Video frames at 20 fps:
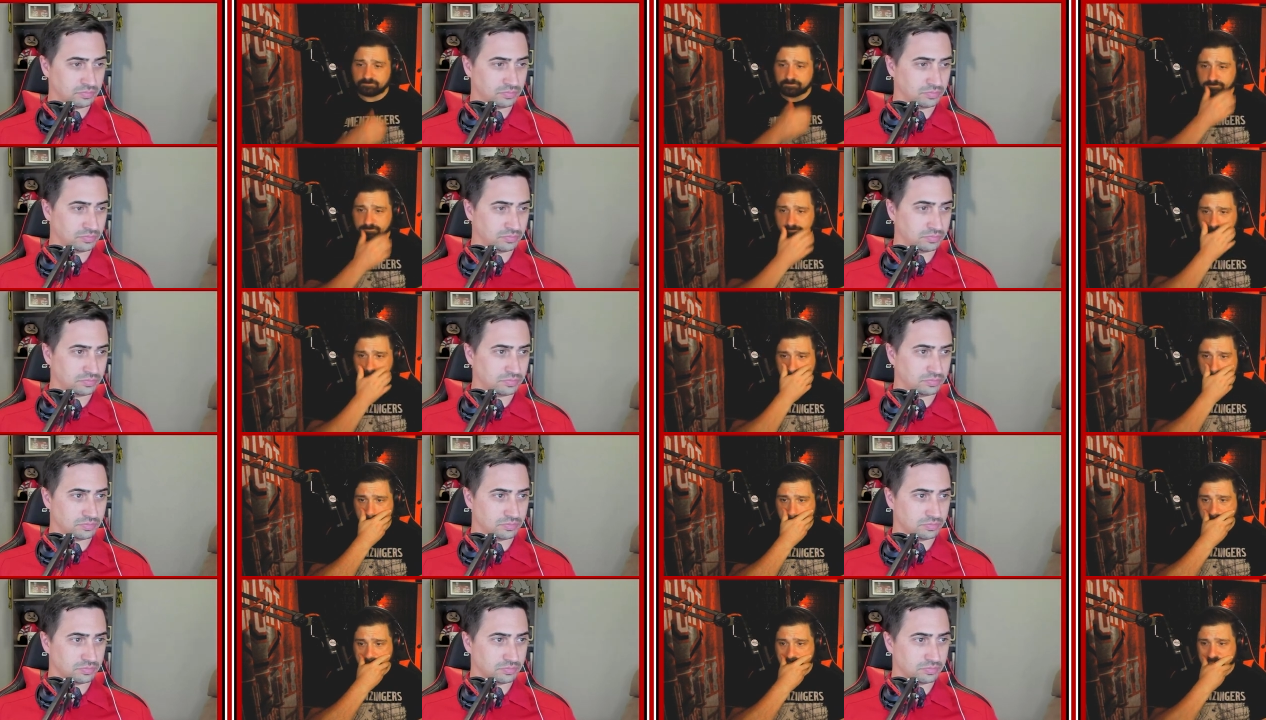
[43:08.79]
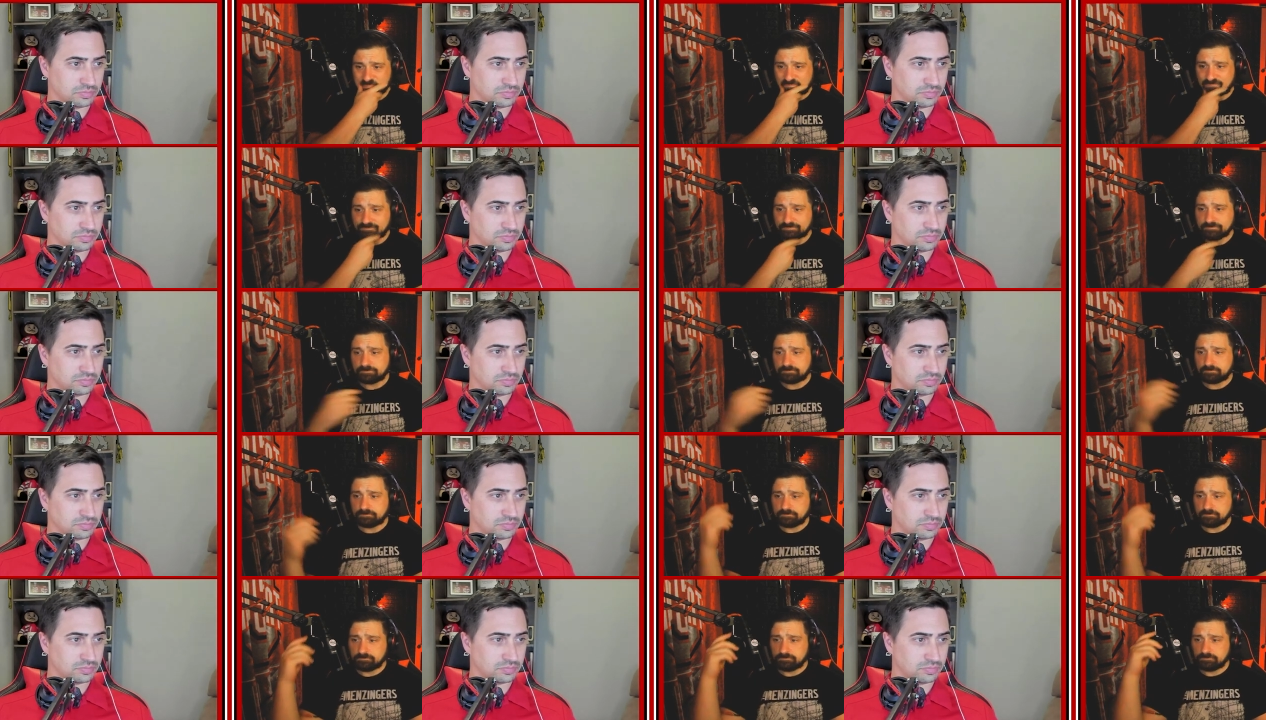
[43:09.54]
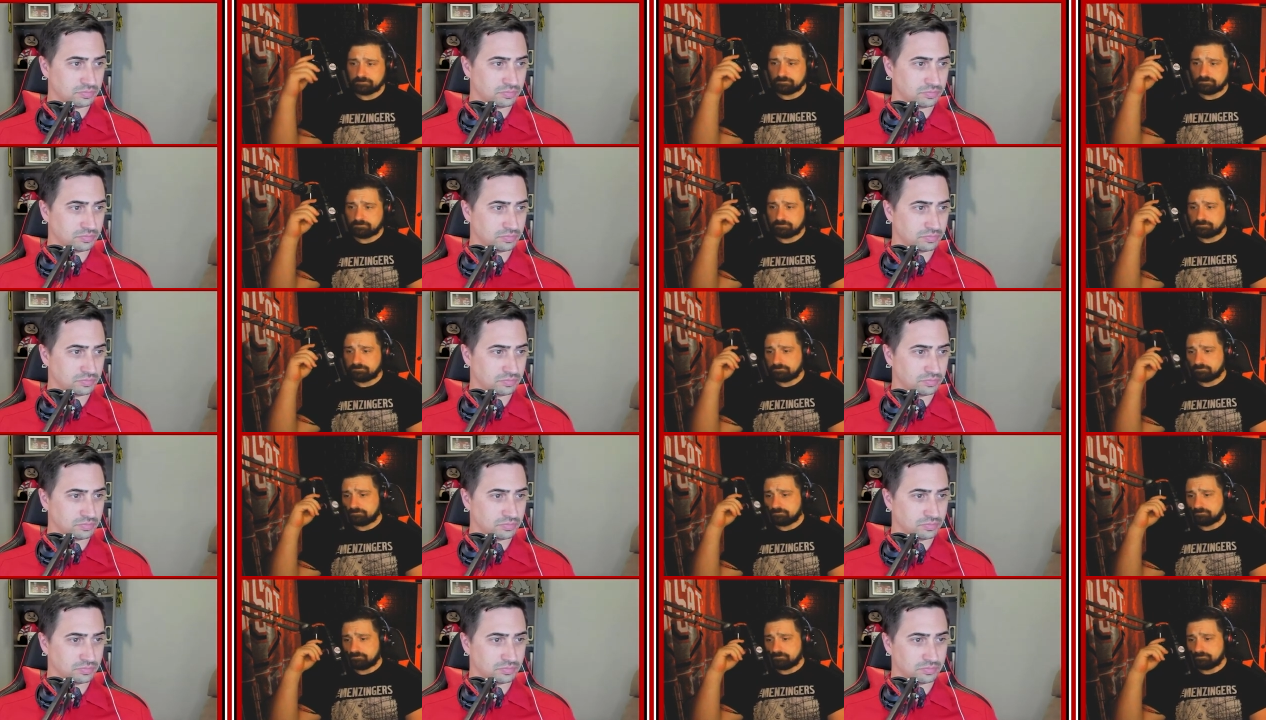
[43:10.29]

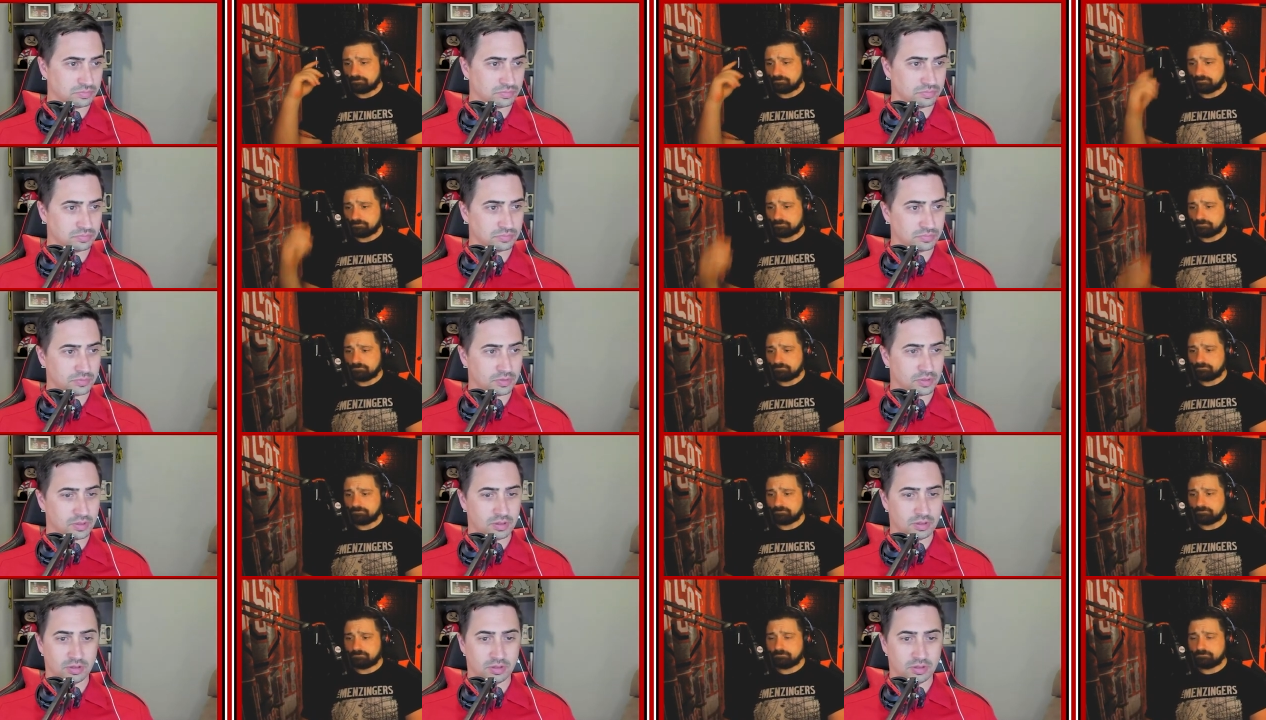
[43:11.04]
(no one is talking)